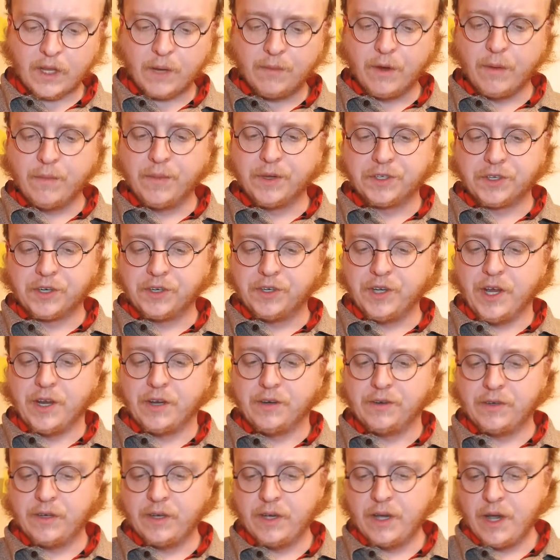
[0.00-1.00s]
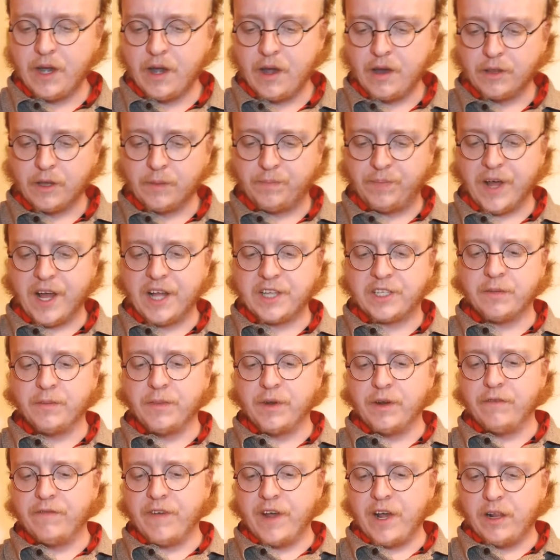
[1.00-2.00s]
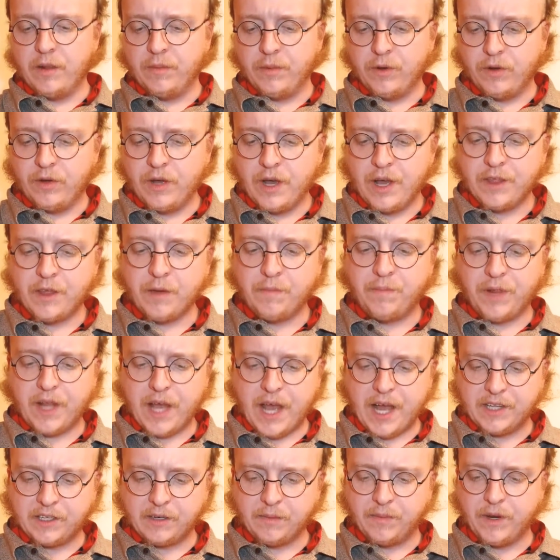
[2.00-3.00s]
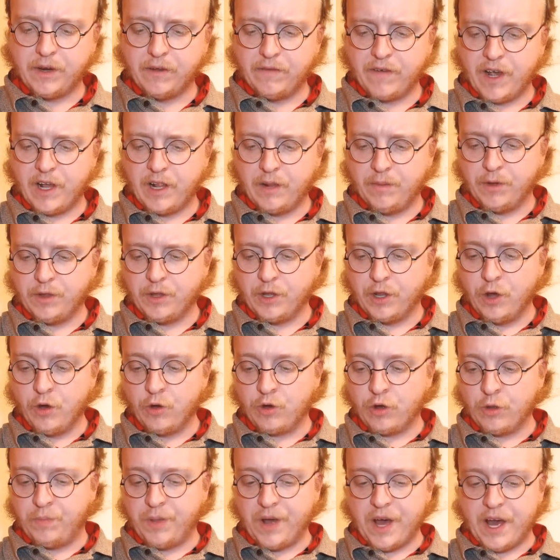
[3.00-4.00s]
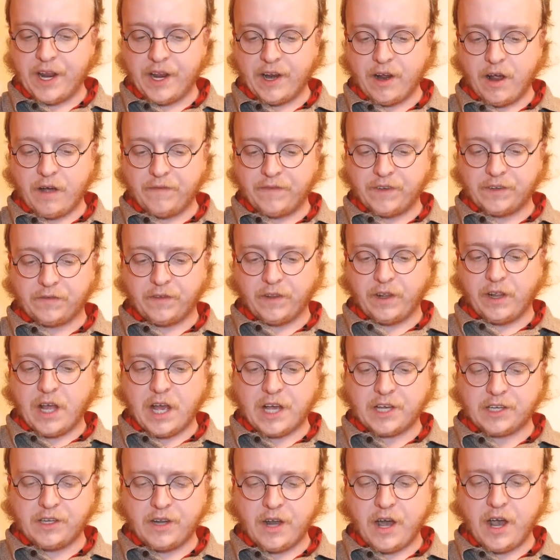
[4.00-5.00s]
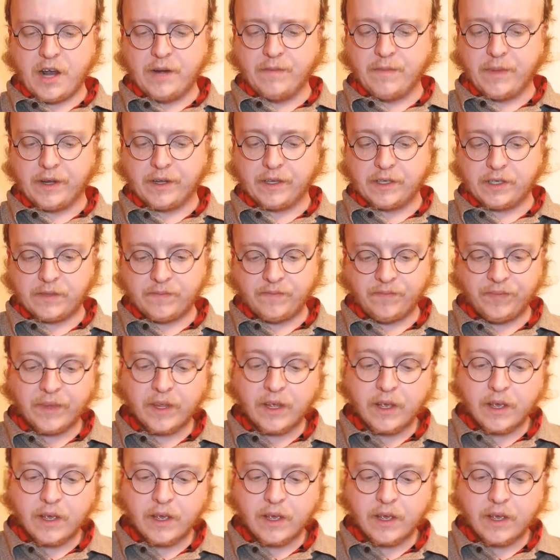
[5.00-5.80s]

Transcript: But Mr. Dent, the plans have been available in the local planning office for the last 9 months.